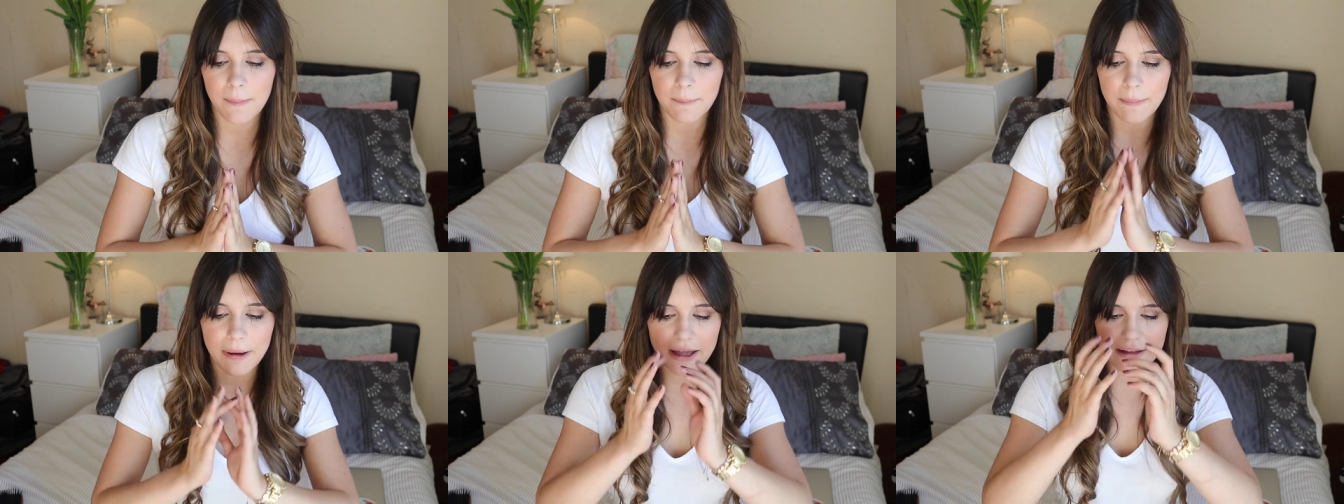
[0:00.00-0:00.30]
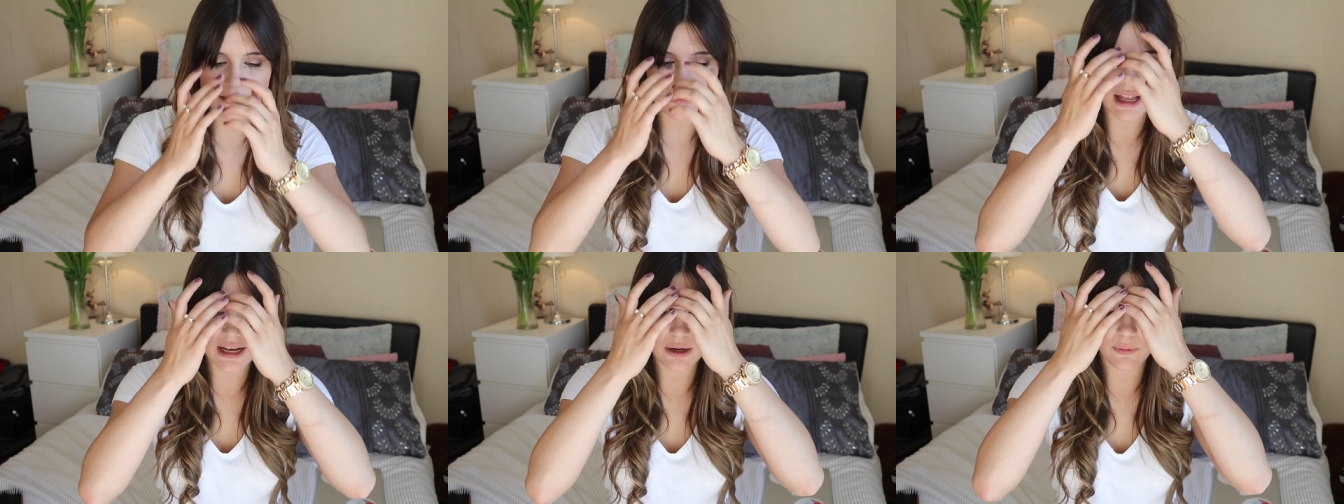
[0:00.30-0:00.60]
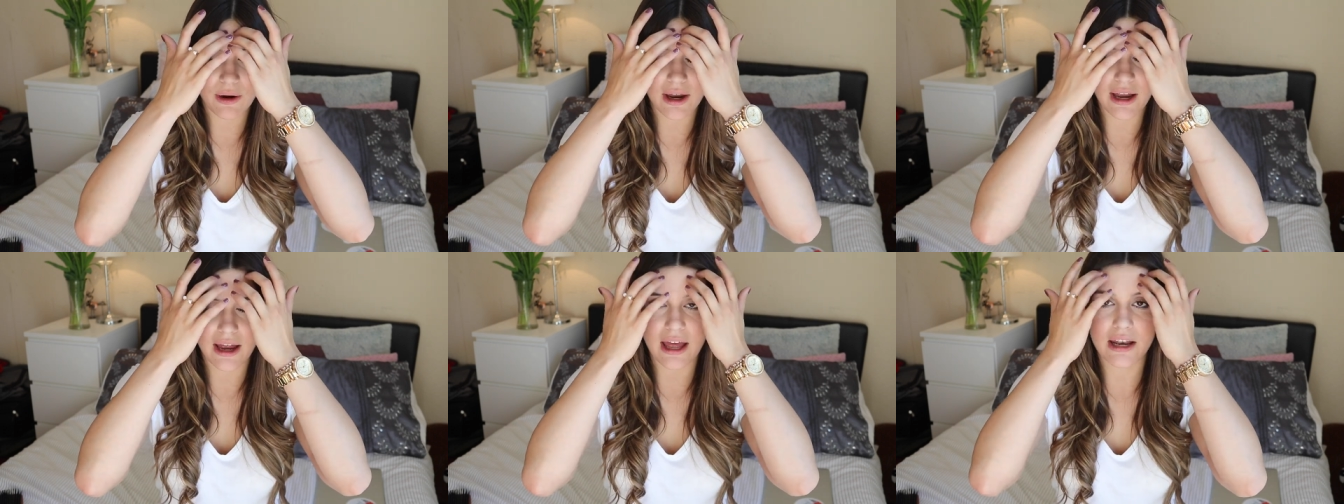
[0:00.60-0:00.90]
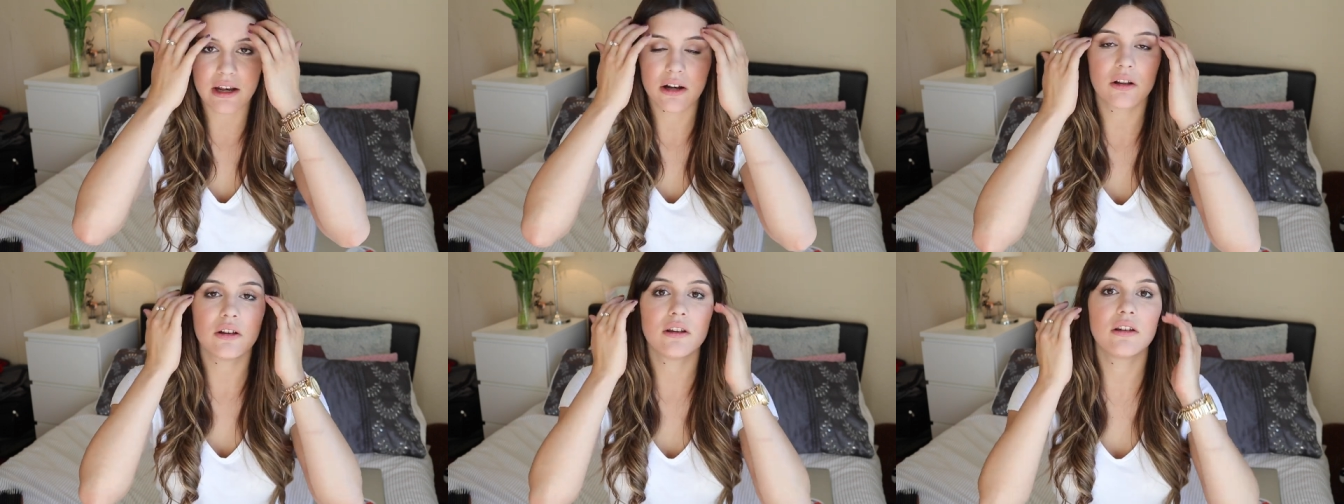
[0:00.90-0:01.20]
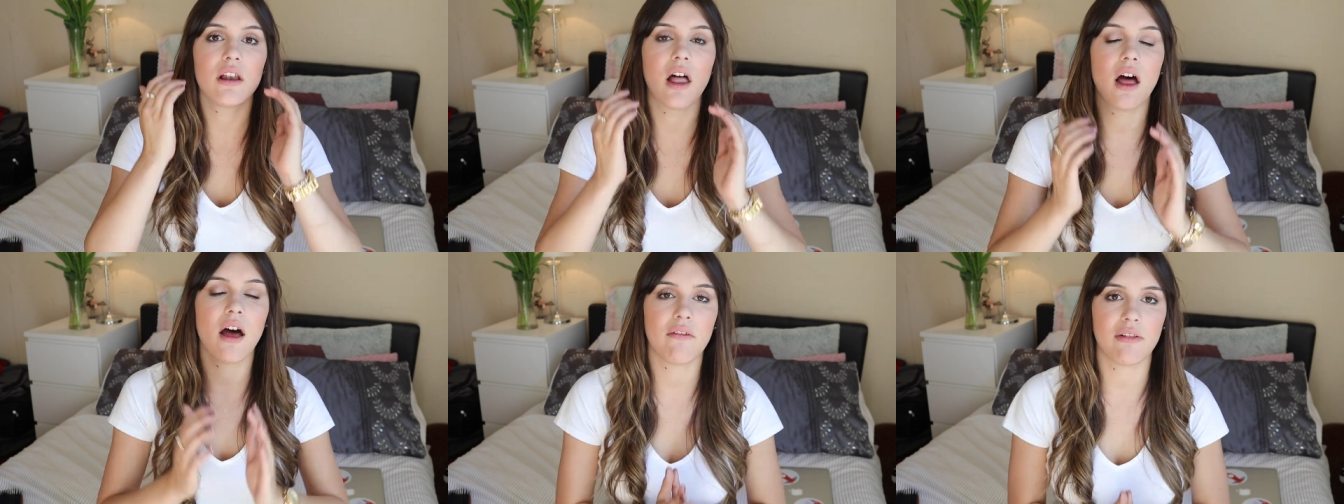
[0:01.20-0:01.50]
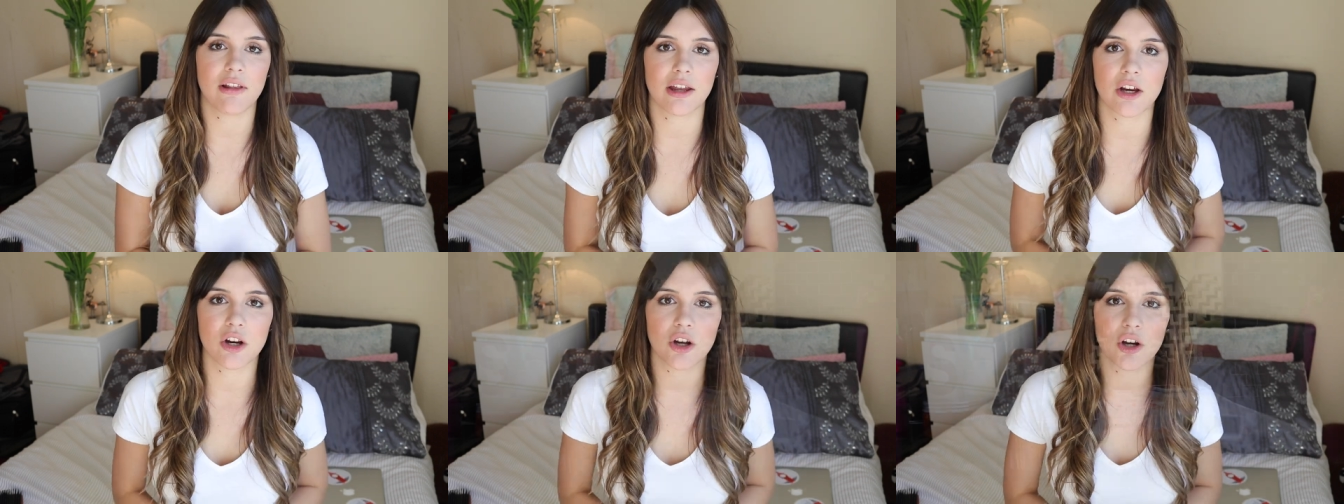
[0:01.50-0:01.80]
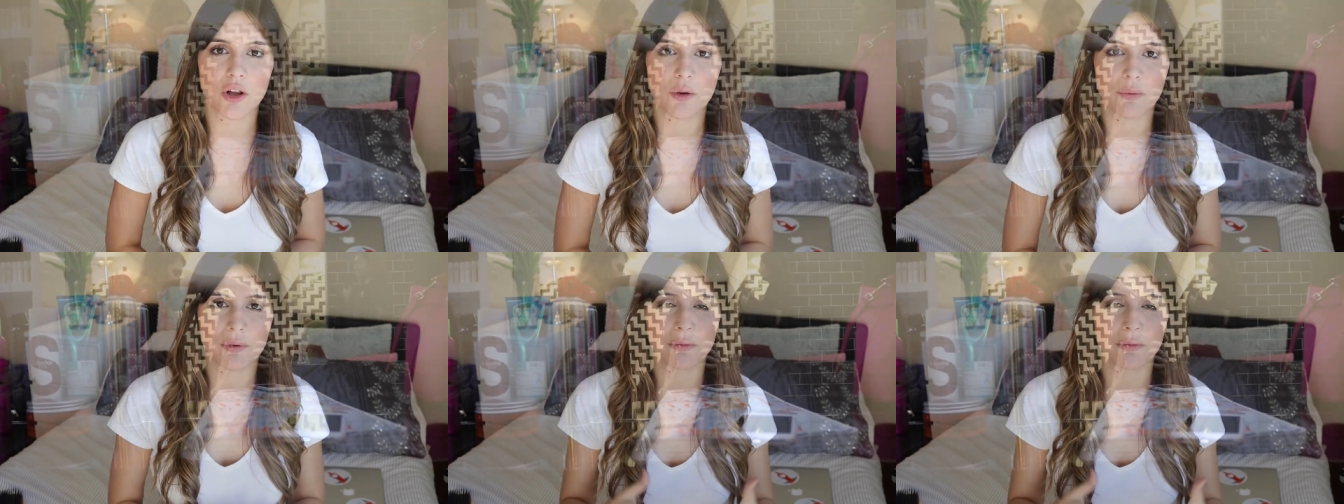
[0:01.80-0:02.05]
but anyway I had a lovely girl